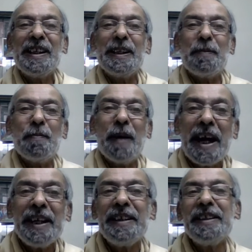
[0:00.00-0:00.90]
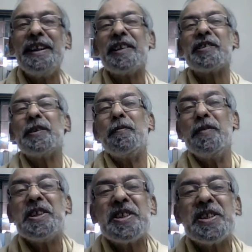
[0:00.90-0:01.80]
the mind gets the
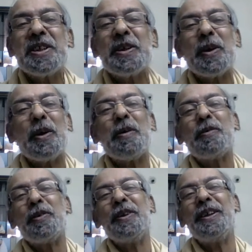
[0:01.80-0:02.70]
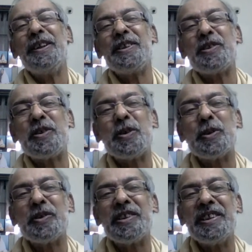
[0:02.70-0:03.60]
vision of its
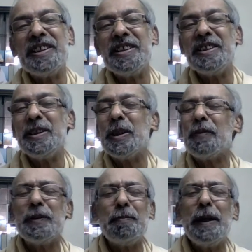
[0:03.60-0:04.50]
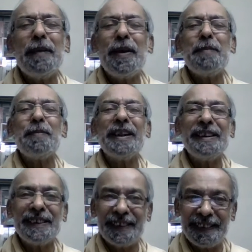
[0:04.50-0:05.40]
chosen deity, of the beloved mother.